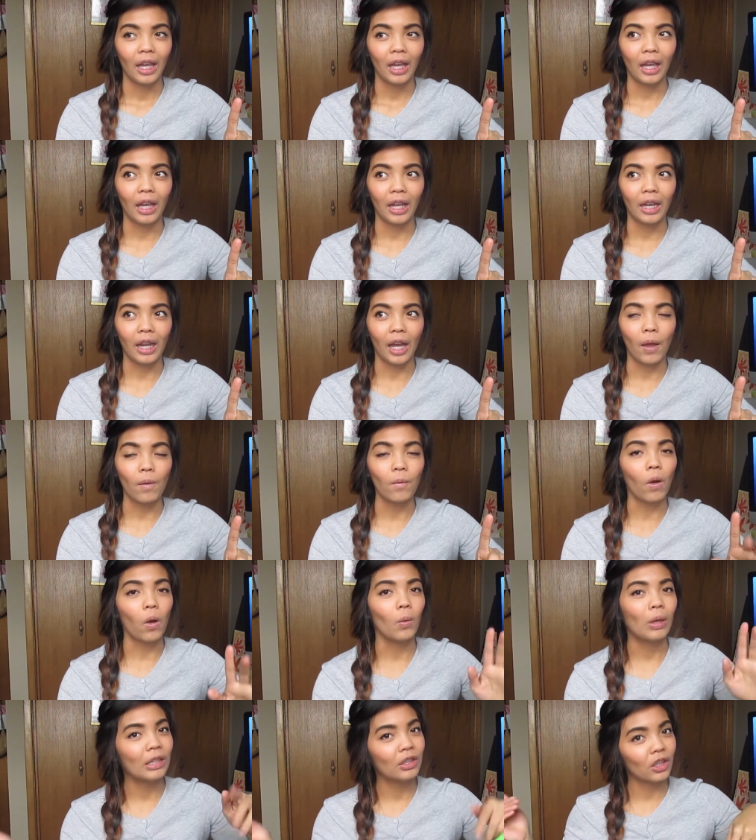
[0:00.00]
and I've
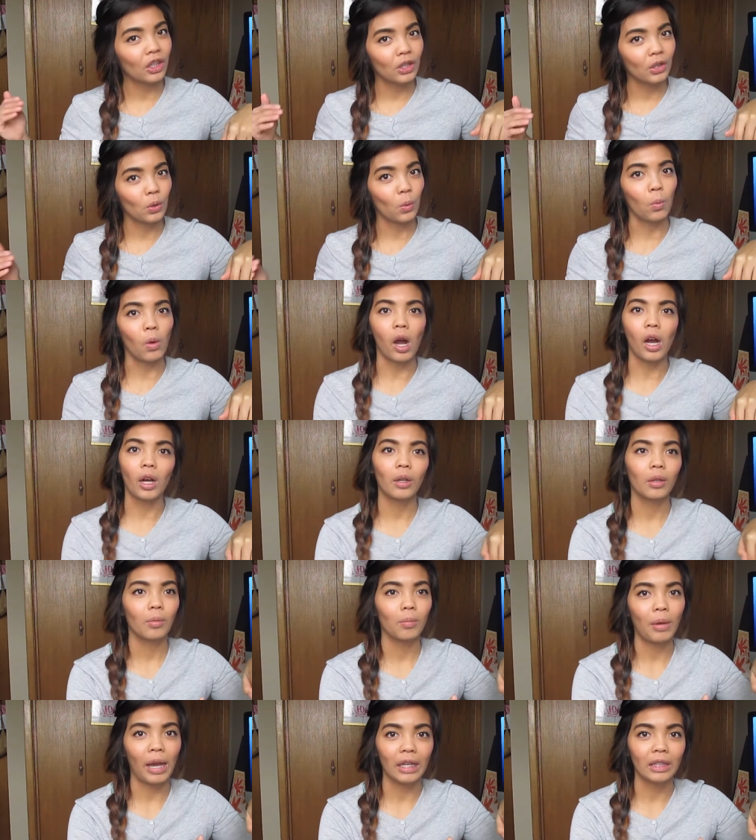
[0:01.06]
always just walked
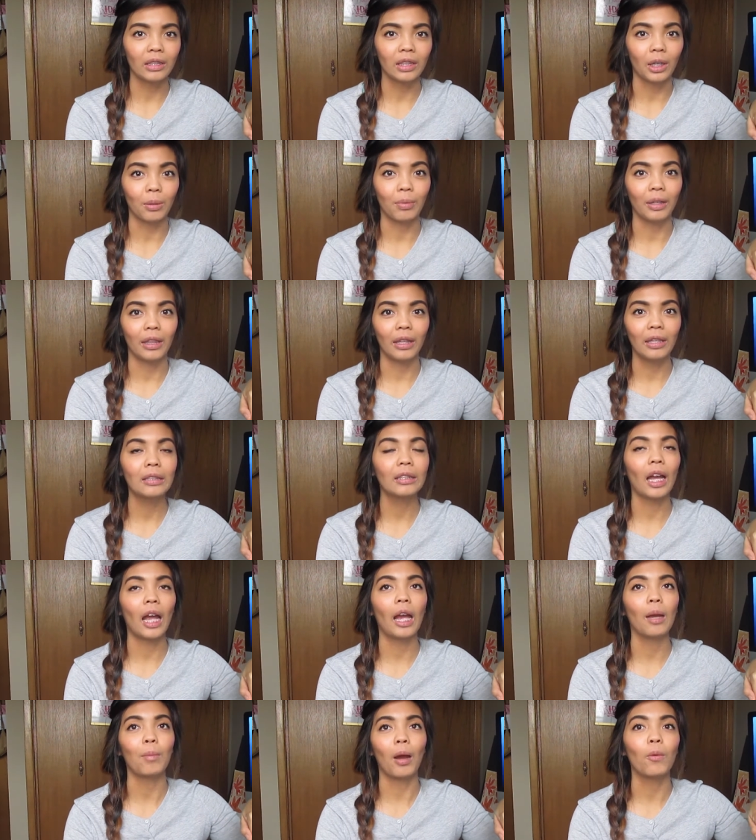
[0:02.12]
past there but this
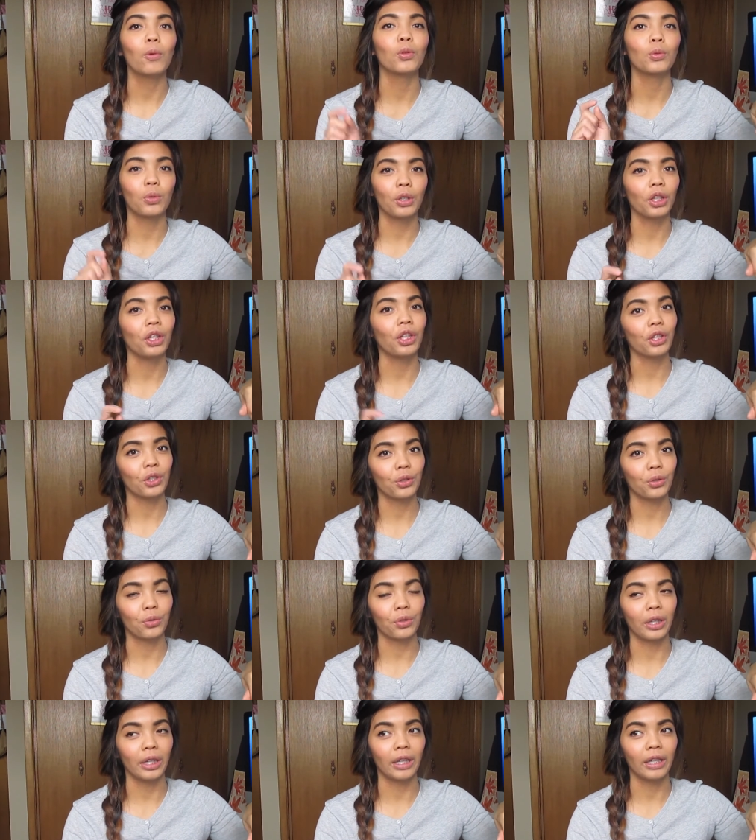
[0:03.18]
time I was really
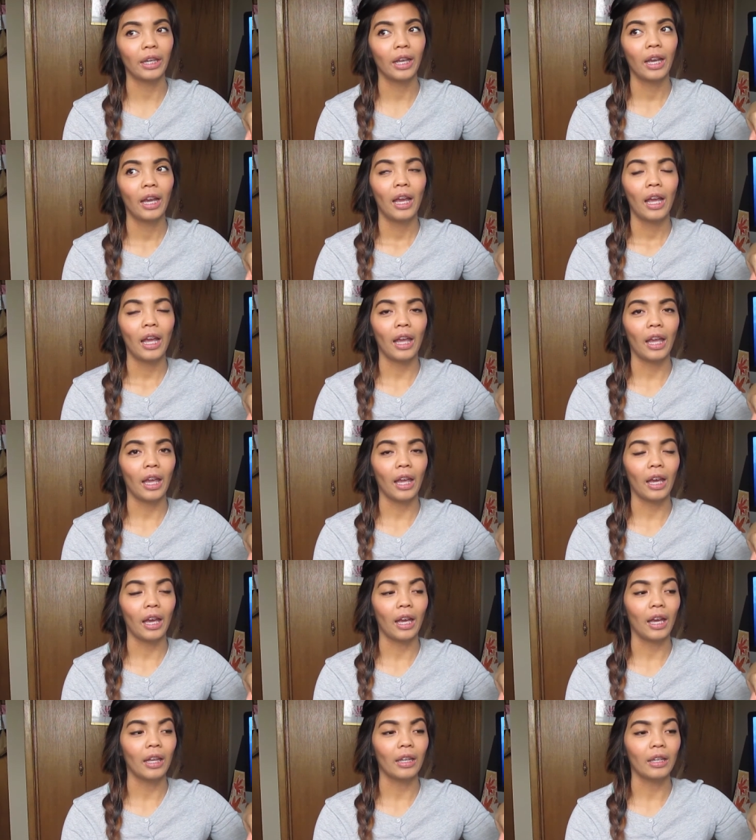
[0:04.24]
intrigued
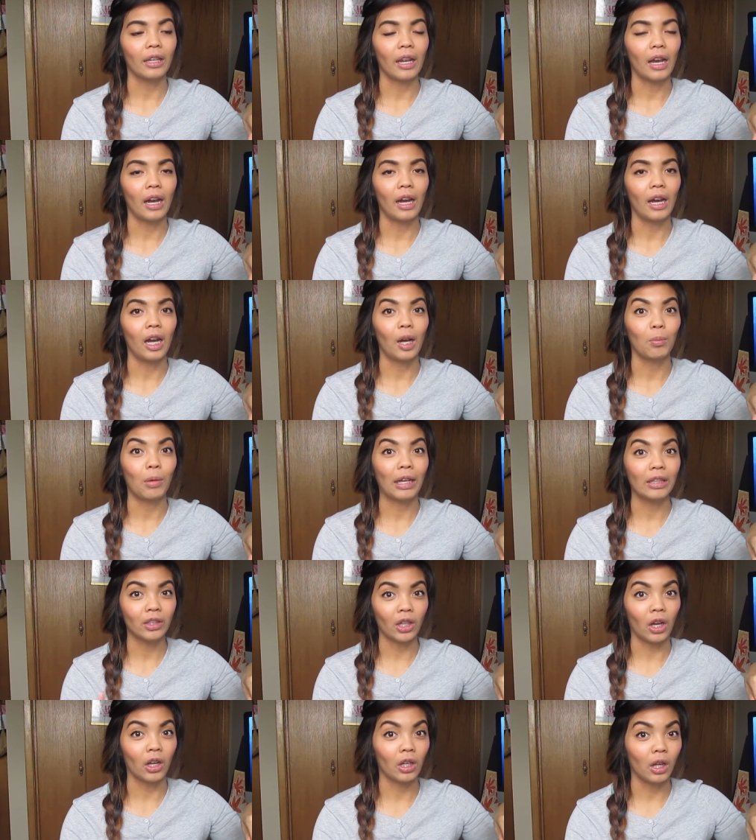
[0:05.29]
and um, I
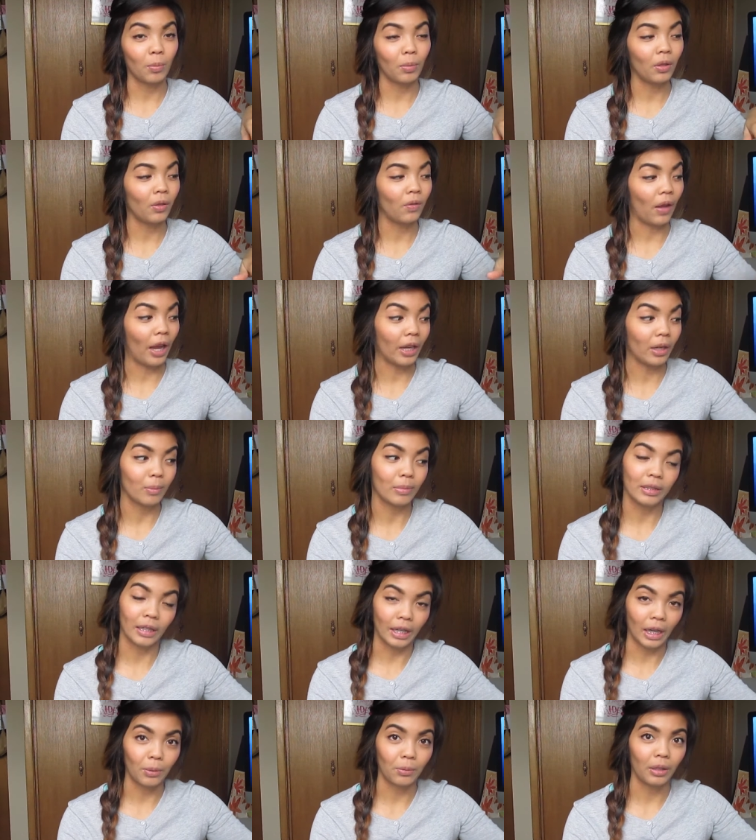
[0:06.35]
saw a couple of items
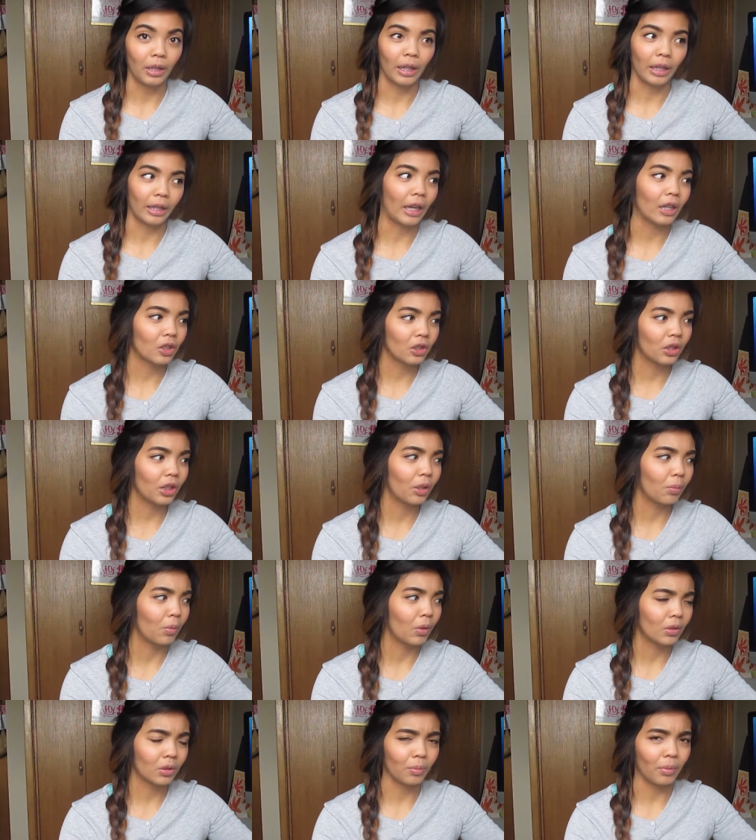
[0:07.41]
that I really like. Actually
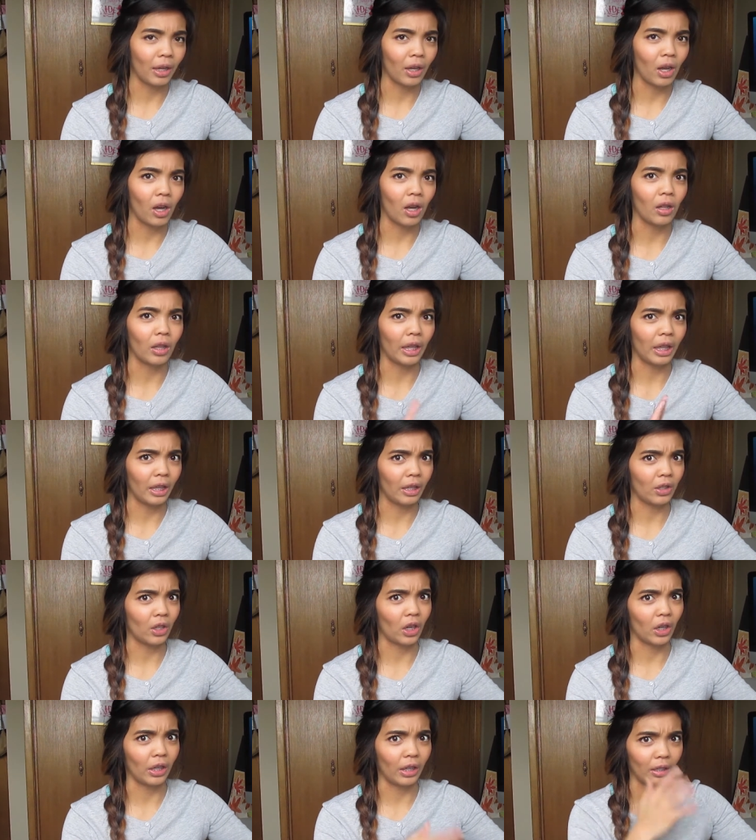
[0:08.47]
most of my haul in
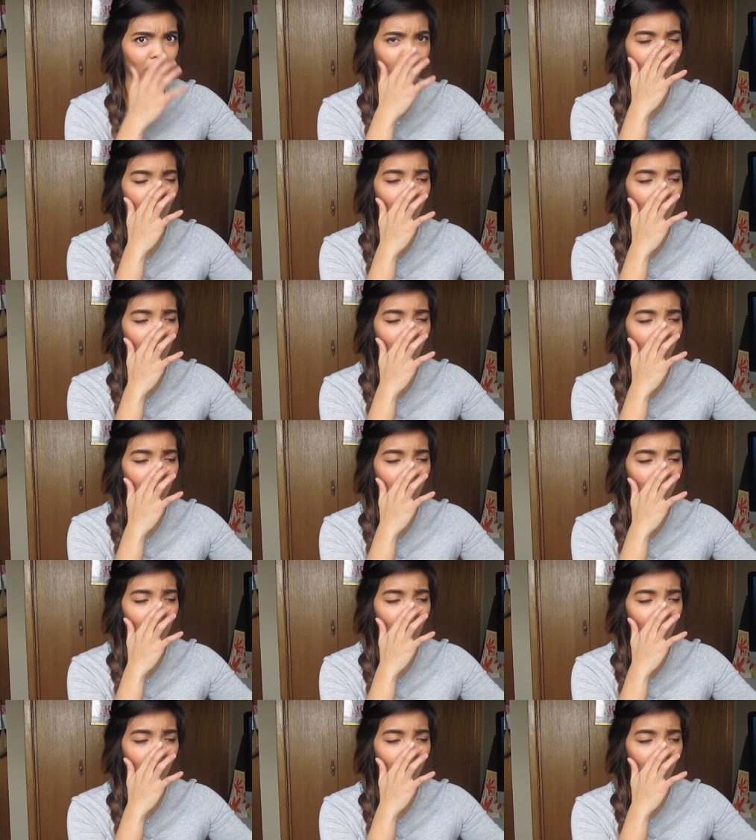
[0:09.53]
Target